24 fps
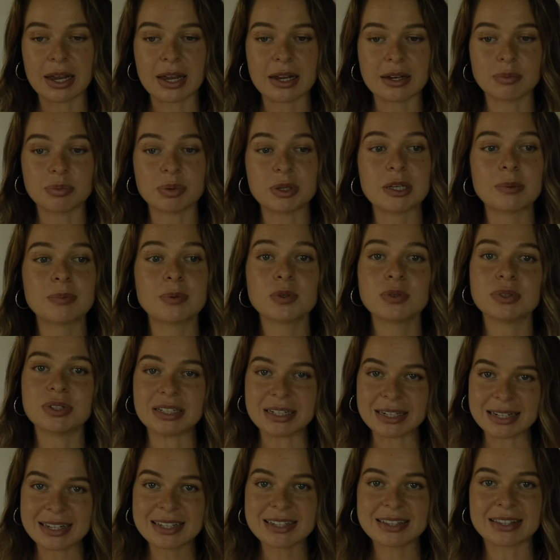And people
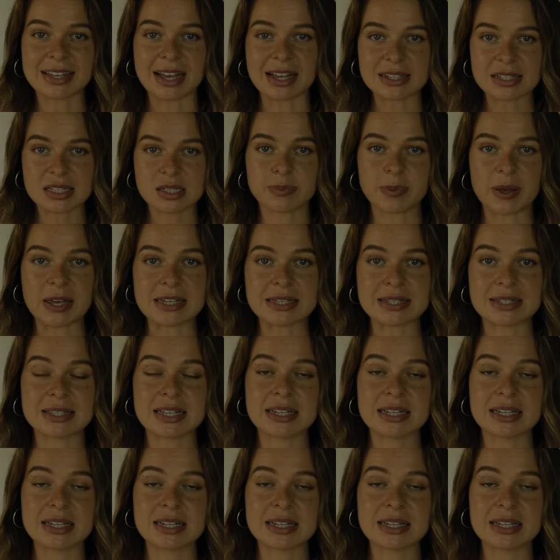need that space.